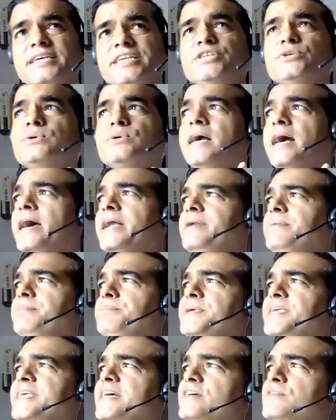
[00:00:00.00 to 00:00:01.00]
You
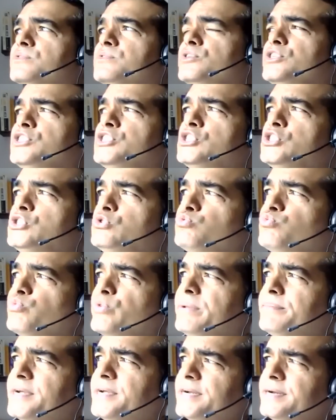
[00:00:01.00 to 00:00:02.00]
can't be a good
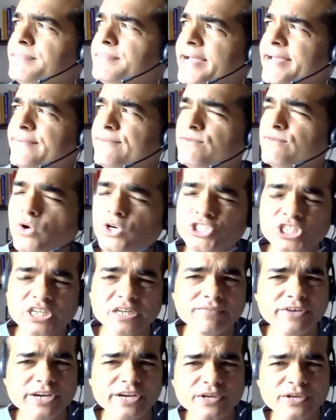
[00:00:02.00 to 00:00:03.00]
swimmer by
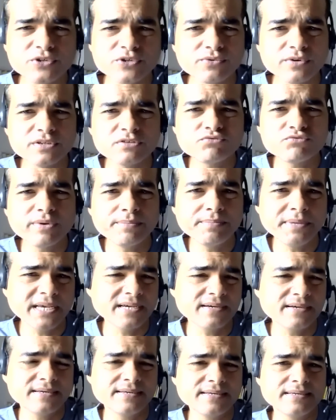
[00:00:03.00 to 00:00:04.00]
watching videos on
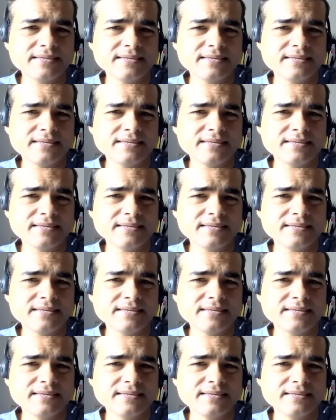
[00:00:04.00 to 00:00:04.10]
swimming.